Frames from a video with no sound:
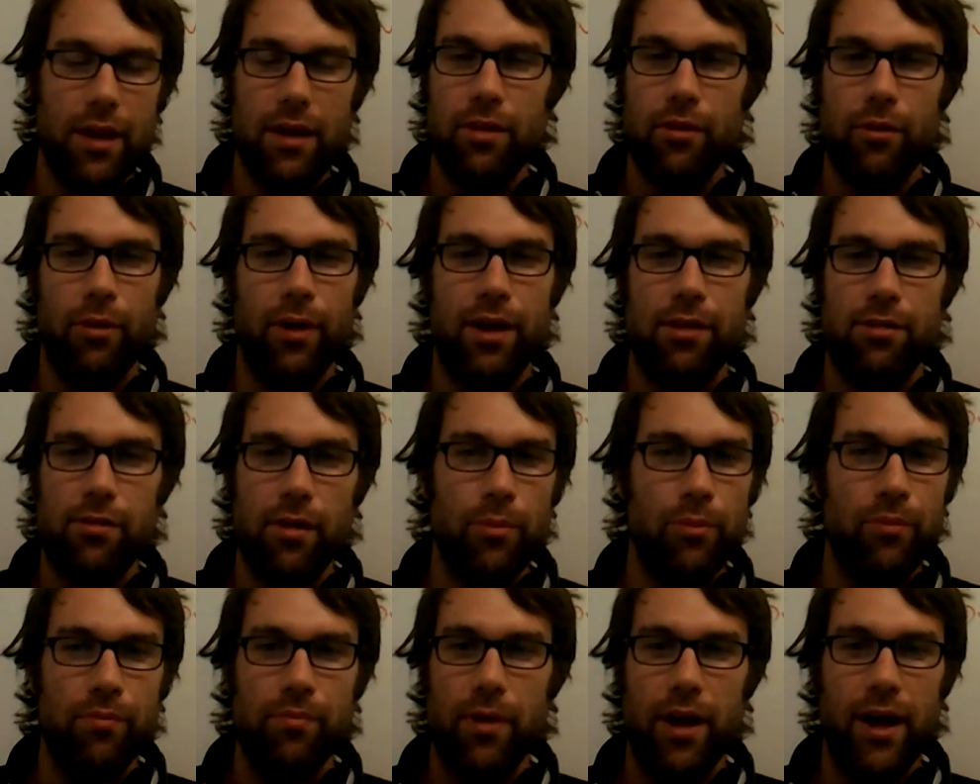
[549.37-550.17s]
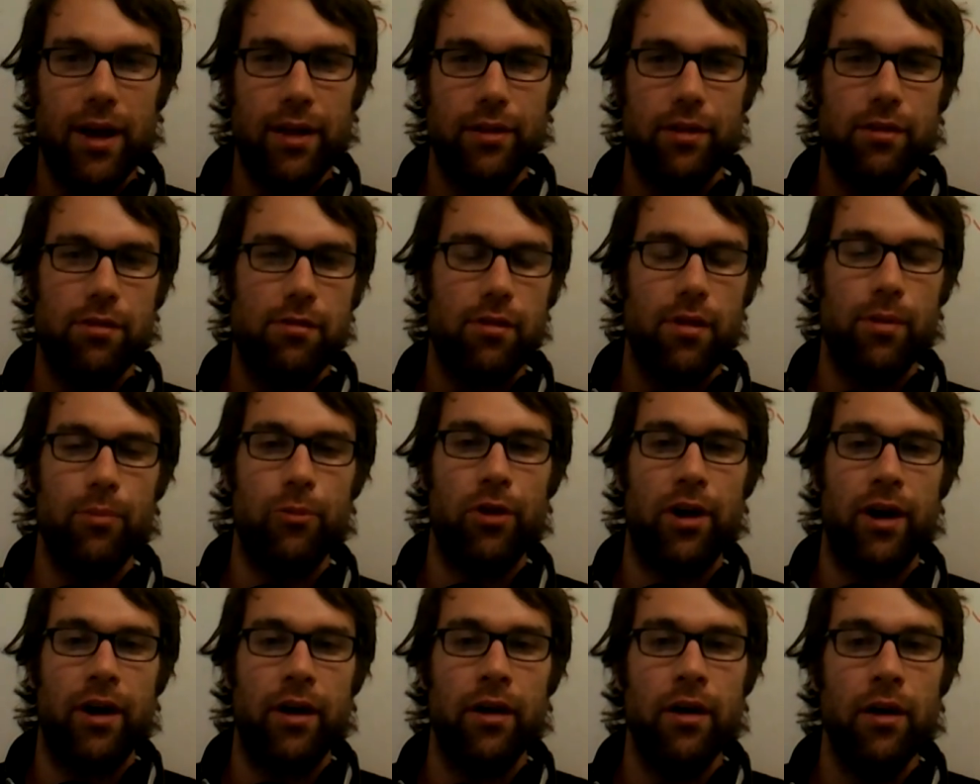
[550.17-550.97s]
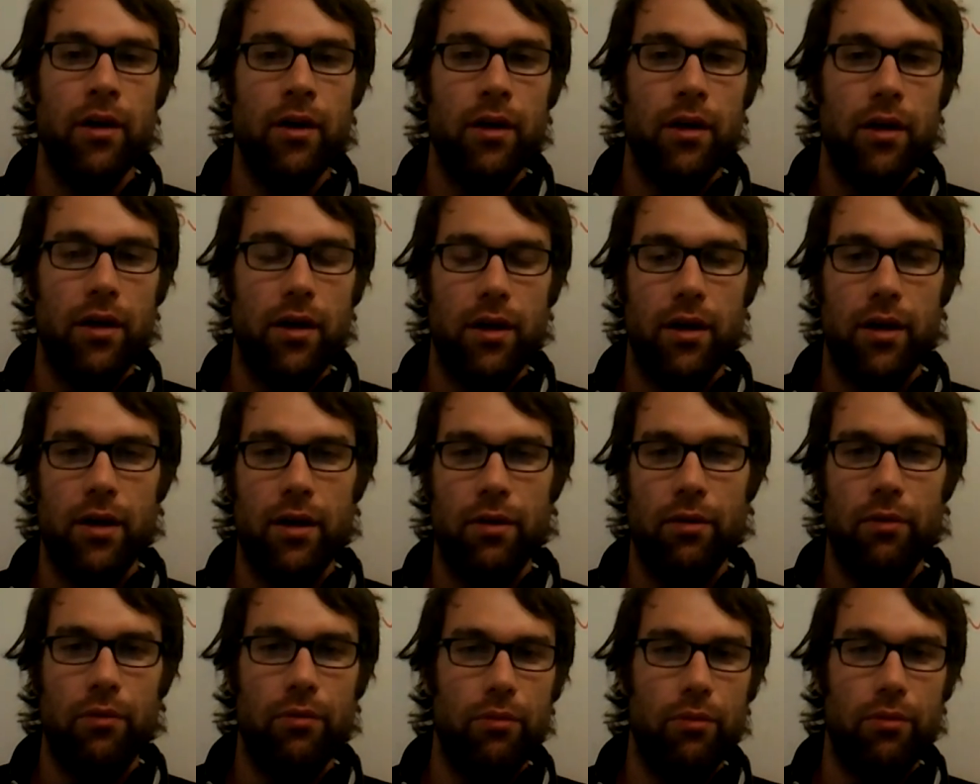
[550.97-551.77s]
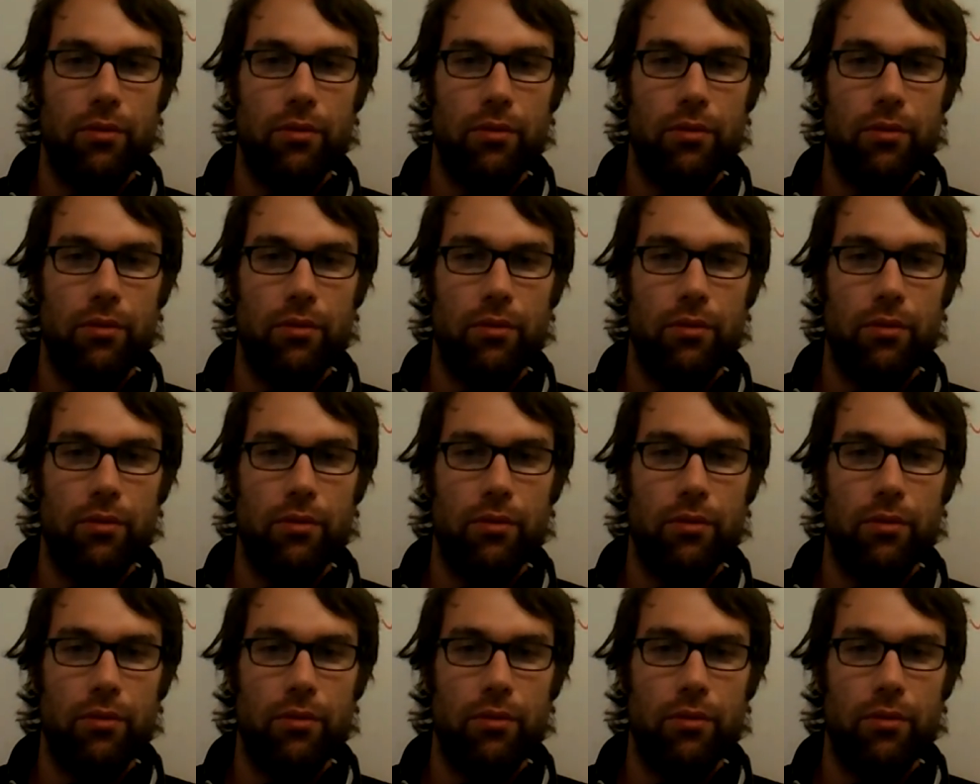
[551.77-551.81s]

Either way, some island somewhere, uh,